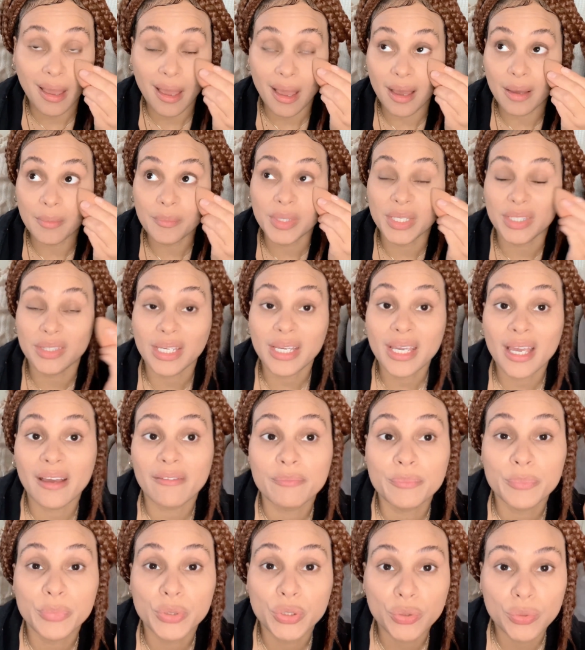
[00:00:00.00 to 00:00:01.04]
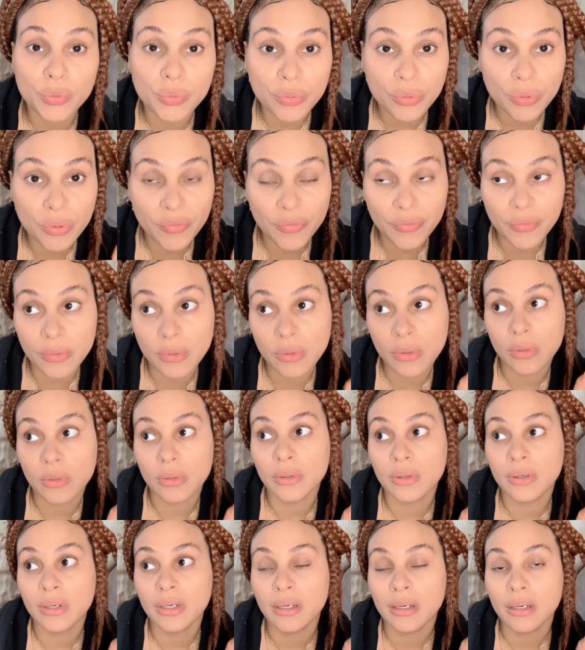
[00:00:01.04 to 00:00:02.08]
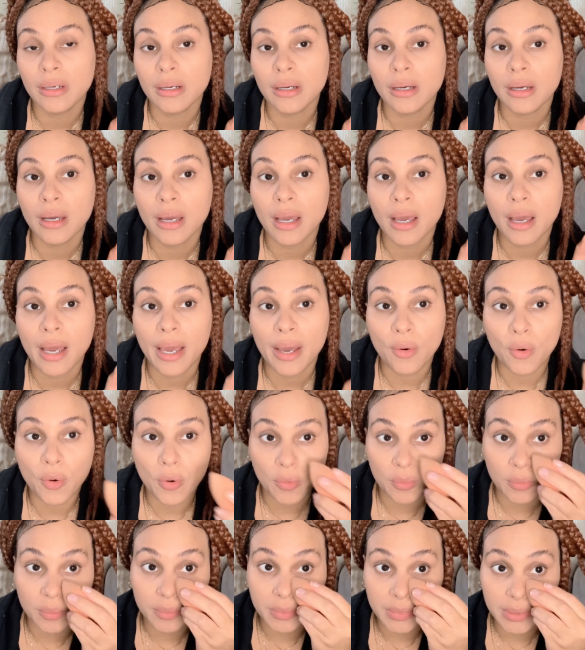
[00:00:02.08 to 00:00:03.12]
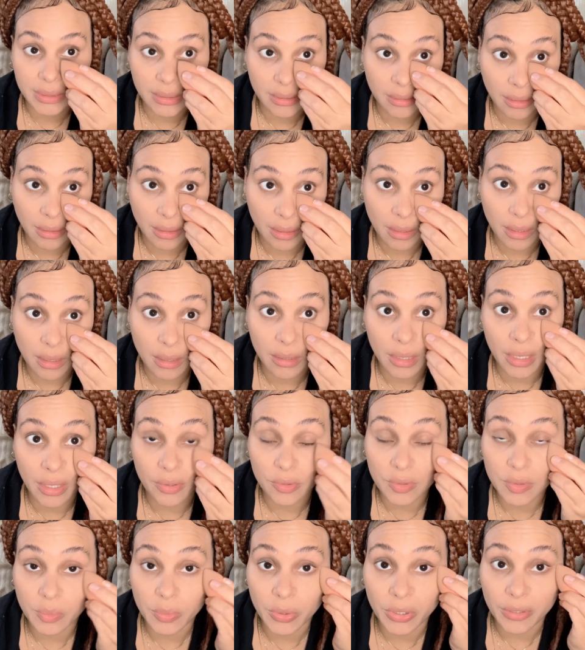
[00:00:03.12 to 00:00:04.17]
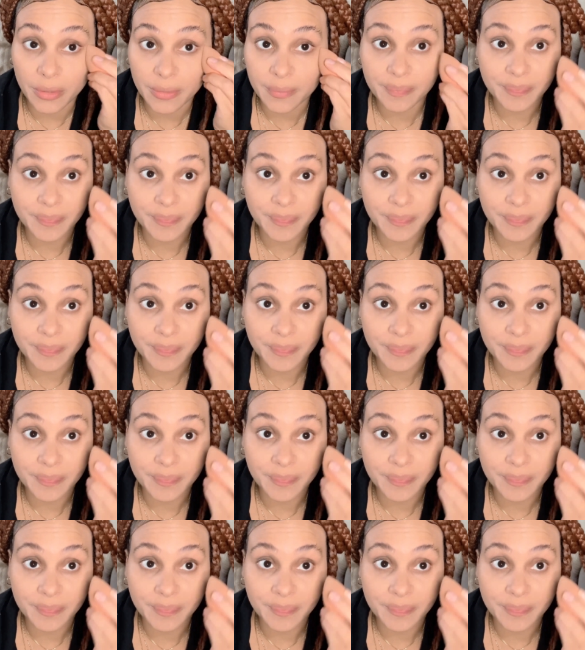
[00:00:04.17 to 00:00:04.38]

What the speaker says: I mean, they have beautiful homes in Harrisburg.